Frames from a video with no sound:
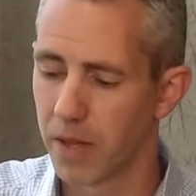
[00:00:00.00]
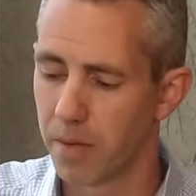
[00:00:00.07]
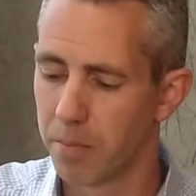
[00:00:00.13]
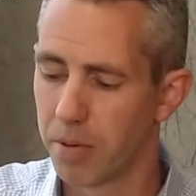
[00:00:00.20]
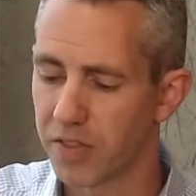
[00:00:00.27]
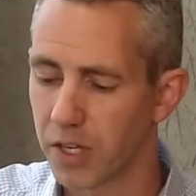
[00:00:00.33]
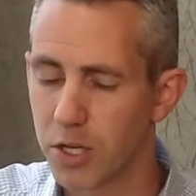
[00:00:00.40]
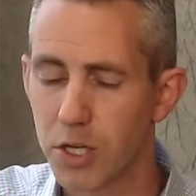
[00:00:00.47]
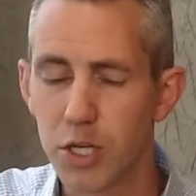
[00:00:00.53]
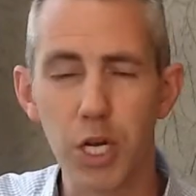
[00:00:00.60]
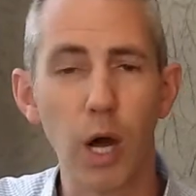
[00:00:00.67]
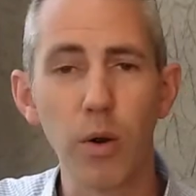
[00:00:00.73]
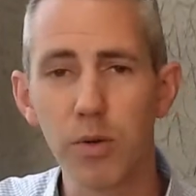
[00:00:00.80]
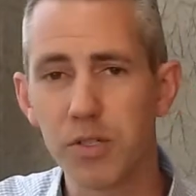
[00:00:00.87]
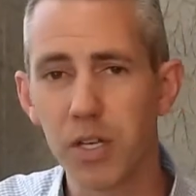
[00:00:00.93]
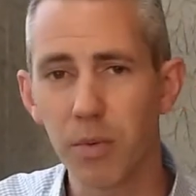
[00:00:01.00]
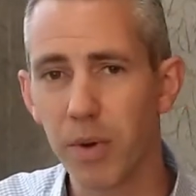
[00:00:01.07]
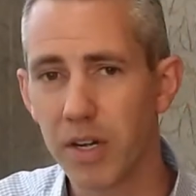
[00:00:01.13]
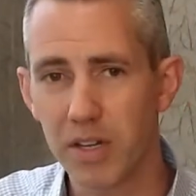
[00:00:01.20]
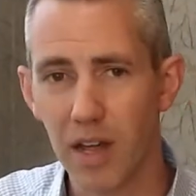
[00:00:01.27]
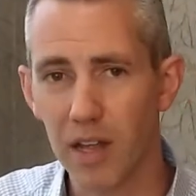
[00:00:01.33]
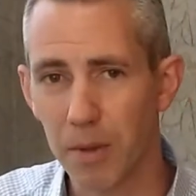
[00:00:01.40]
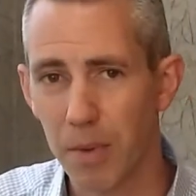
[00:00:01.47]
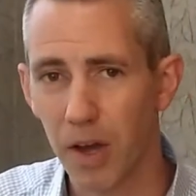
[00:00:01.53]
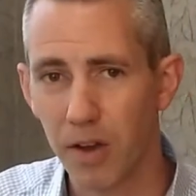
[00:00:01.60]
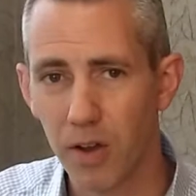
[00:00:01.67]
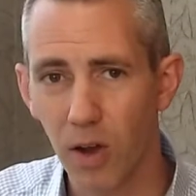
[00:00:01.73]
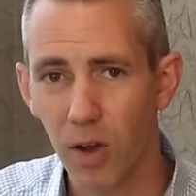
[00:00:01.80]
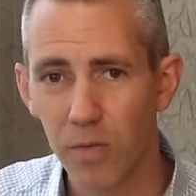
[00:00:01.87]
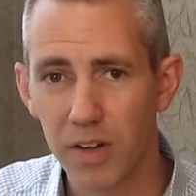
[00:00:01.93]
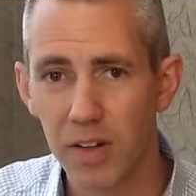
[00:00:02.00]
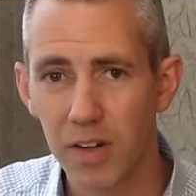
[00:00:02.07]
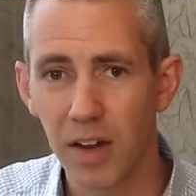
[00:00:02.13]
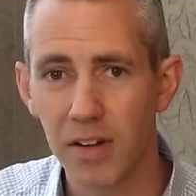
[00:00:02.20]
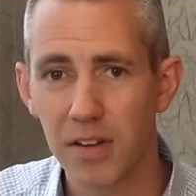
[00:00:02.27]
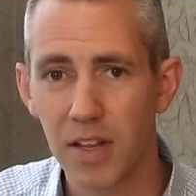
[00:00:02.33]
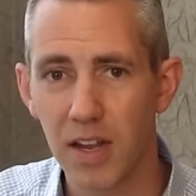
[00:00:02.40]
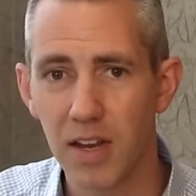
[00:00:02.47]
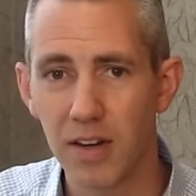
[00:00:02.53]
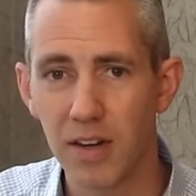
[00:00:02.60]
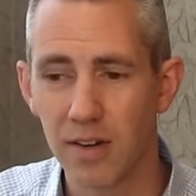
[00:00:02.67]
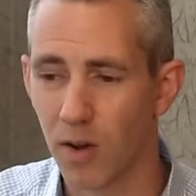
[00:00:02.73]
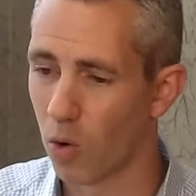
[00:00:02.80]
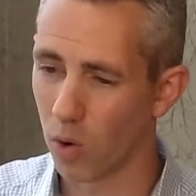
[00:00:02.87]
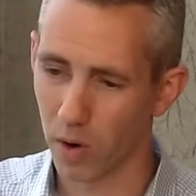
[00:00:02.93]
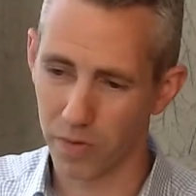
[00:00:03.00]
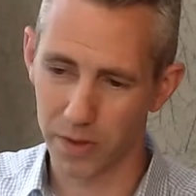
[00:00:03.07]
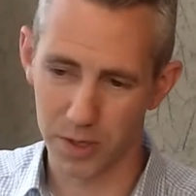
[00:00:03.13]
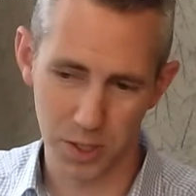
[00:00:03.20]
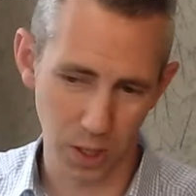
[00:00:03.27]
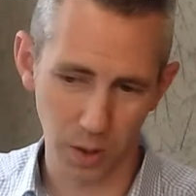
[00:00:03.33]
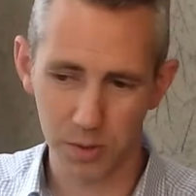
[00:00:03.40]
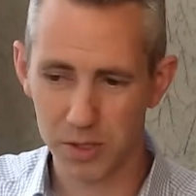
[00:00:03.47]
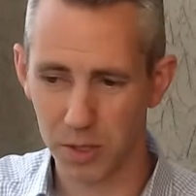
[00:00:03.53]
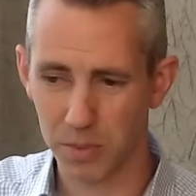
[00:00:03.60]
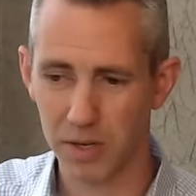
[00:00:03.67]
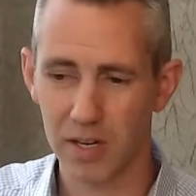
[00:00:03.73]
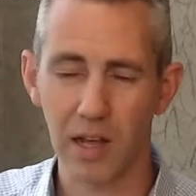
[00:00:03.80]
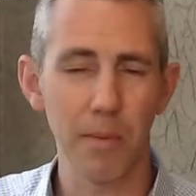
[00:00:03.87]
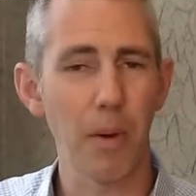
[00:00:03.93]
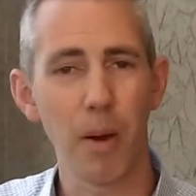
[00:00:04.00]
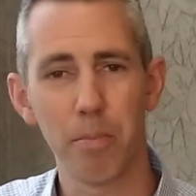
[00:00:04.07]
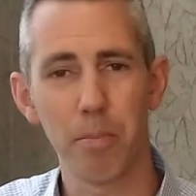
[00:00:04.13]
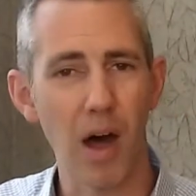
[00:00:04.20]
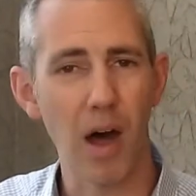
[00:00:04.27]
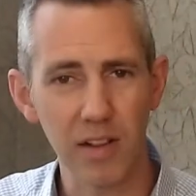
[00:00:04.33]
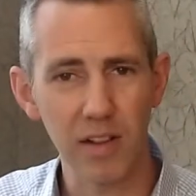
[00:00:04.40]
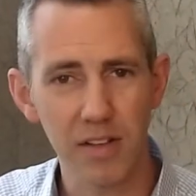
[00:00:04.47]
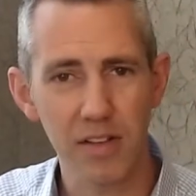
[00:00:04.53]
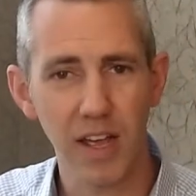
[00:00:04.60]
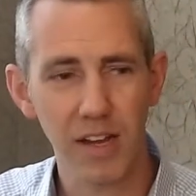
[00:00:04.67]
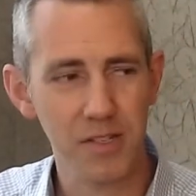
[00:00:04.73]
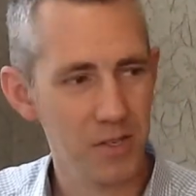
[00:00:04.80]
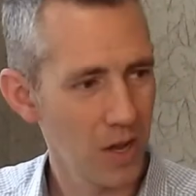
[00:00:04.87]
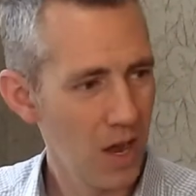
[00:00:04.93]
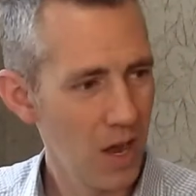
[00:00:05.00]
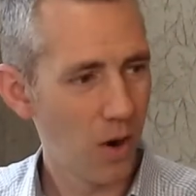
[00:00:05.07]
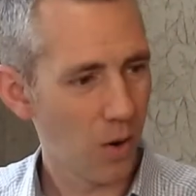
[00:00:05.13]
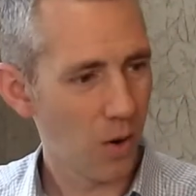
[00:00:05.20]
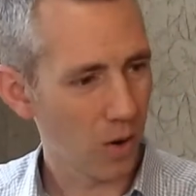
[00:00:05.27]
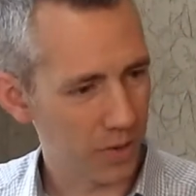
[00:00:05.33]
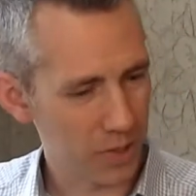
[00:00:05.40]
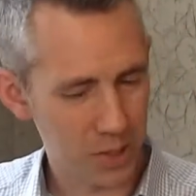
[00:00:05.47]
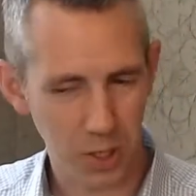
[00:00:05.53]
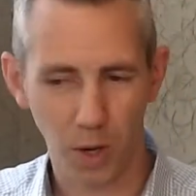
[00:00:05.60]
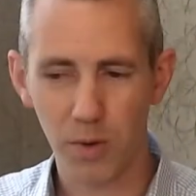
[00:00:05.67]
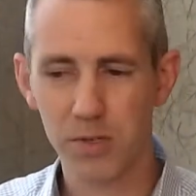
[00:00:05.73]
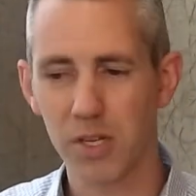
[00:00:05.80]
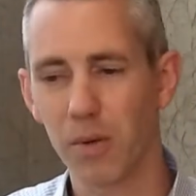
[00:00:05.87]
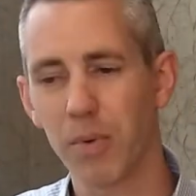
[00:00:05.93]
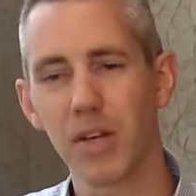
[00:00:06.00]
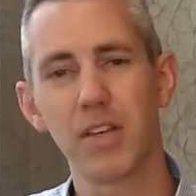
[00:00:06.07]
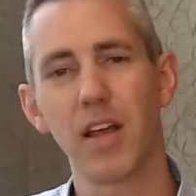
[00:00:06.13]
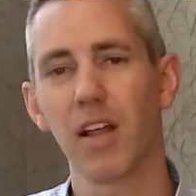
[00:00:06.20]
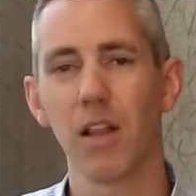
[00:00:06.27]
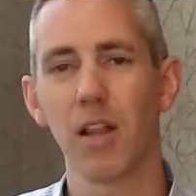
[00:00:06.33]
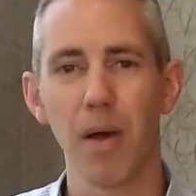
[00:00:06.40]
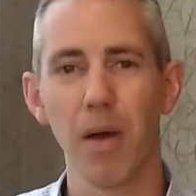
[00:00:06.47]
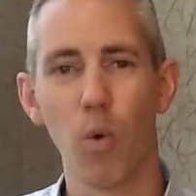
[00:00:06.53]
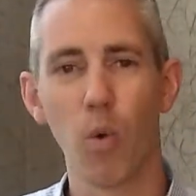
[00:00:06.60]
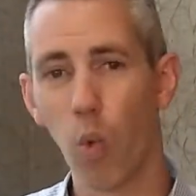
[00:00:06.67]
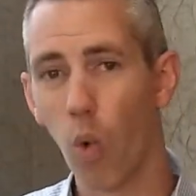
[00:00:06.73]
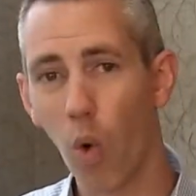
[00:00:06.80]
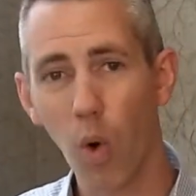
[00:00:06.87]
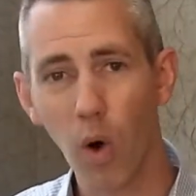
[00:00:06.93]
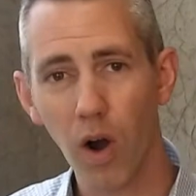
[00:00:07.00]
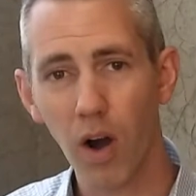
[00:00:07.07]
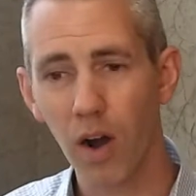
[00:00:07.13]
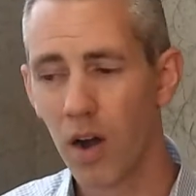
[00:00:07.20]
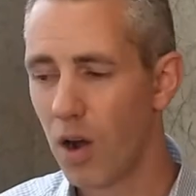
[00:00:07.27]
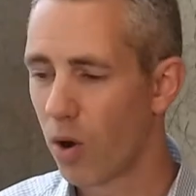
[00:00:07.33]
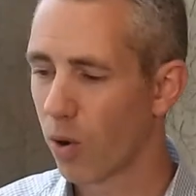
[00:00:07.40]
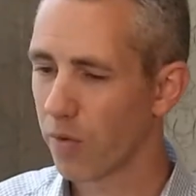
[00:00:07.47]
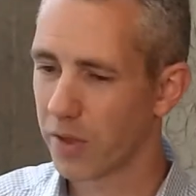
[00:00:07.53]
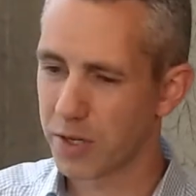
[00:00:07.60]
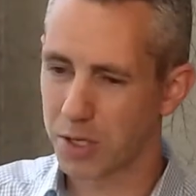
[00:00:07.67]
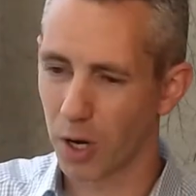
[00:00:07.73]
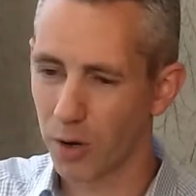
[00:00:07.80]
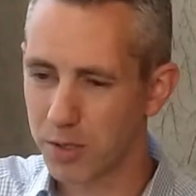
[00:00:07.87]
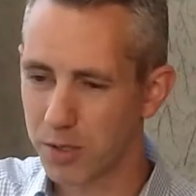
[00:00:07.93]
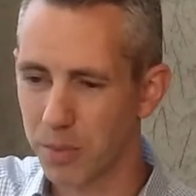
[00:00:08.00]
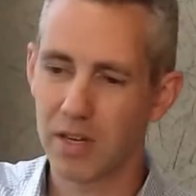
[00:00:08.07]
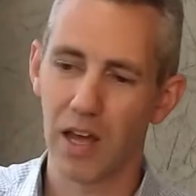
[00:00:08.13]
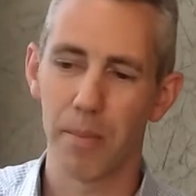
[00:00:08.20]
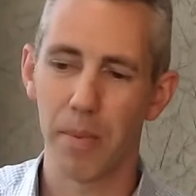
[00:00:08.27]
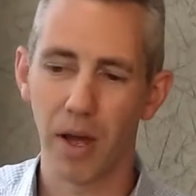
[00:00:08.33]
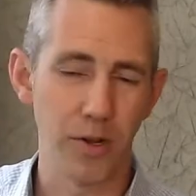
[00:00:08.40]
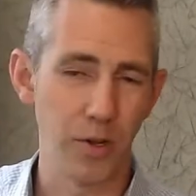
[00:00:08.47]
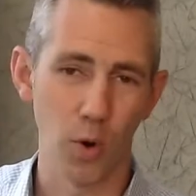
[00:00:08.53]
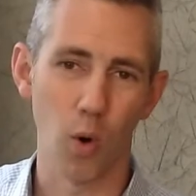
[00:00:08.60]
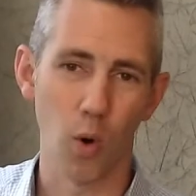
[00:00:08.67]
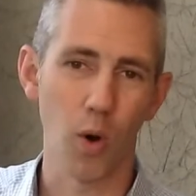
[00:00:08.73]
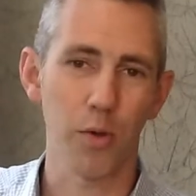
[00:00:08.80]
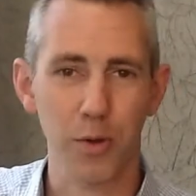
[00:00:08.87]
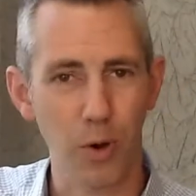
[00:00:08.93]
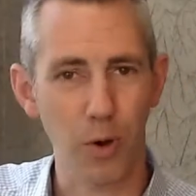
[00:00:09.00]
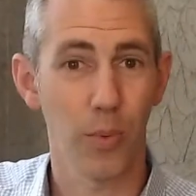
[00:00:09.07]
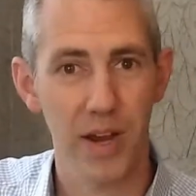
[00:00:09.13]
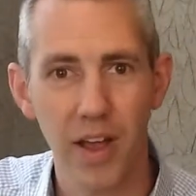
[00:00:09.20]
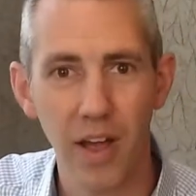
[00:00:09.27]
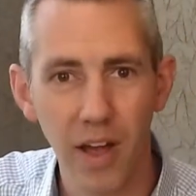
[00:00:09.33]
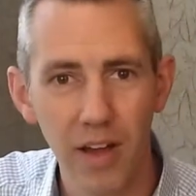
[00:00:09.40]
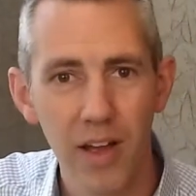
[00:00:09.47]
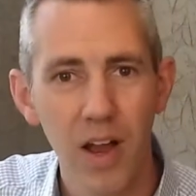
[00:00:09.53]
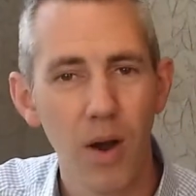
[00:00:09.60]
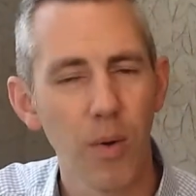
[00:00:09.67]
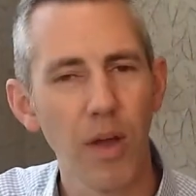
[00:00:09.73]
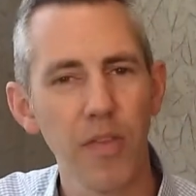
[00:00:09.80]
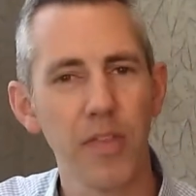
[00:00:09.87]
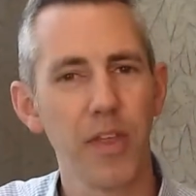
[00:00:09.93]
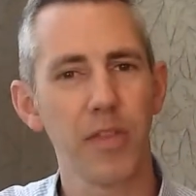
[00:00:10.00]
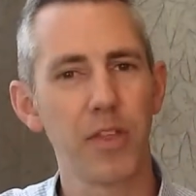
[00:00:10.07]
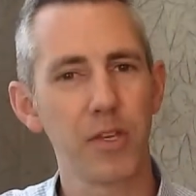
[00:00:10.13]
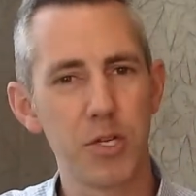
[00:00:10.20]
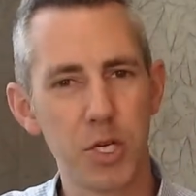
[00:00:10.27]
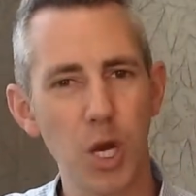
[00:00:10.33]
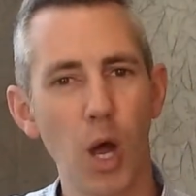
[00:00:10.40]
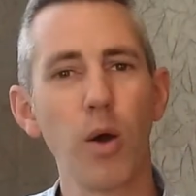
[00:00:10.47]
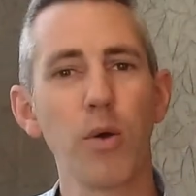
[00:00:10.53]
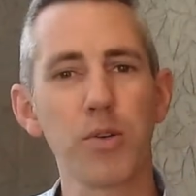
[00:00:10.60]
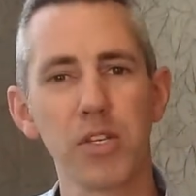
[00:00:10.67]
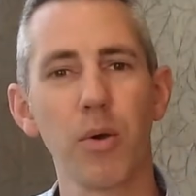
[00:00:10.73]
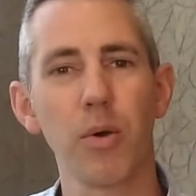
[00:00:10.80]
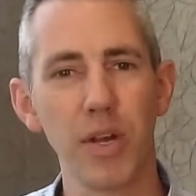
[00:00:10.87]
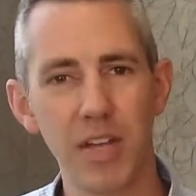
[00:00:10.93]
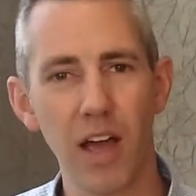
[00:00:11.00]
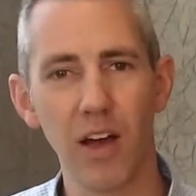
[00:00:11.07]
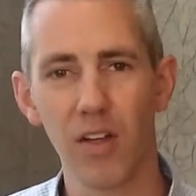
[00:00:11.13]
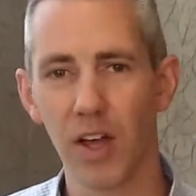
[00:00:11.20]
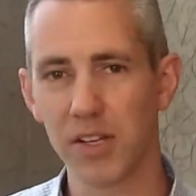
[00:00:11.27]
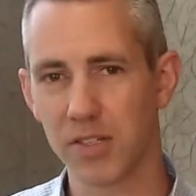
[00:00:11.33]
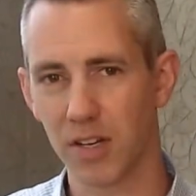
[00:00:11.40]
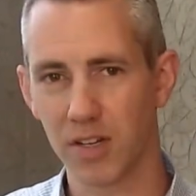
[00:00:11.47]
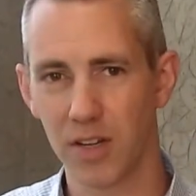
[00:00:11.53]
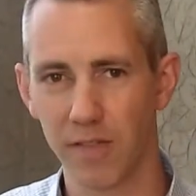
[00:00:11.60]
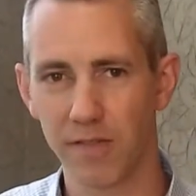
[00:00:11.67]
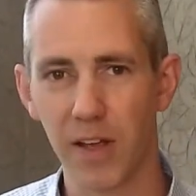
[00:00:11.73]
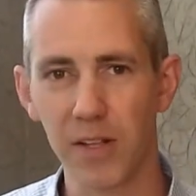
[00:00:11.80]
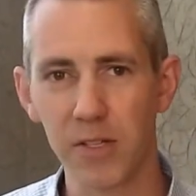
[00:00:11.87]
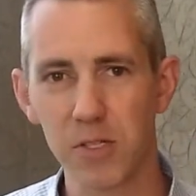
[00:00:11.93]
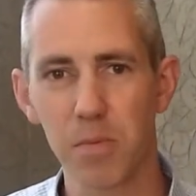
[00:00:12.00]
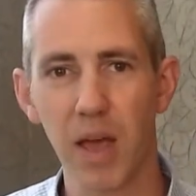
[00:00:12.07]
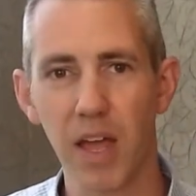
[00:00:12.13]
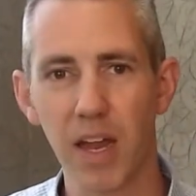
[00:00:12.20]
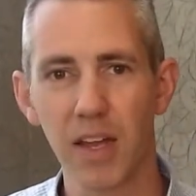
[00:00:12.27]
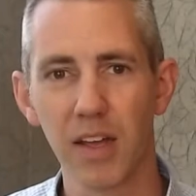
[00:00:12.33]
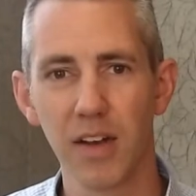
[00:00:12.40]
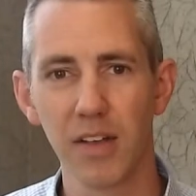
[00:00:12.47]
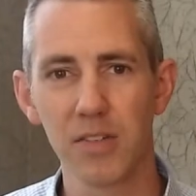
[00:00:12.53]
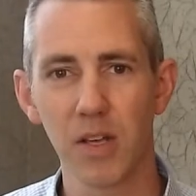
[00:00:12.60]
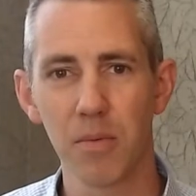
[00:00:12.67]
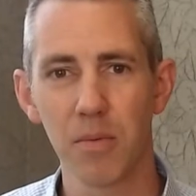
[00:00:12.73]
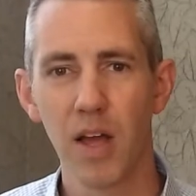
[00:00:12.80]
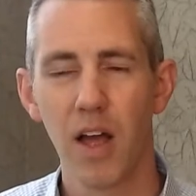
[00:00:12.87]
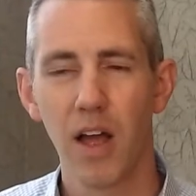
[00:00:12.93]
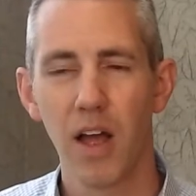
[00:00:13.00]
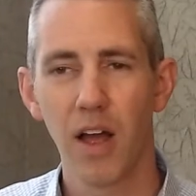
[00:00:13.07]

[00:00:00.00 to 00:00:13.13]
But the jokes that we tell about COVID-19, or the jokes that we tell about politics, or the jokes that we tell about war, or the jokes that we tell about North Korea, right? The jokes that we tell as a defense mechanism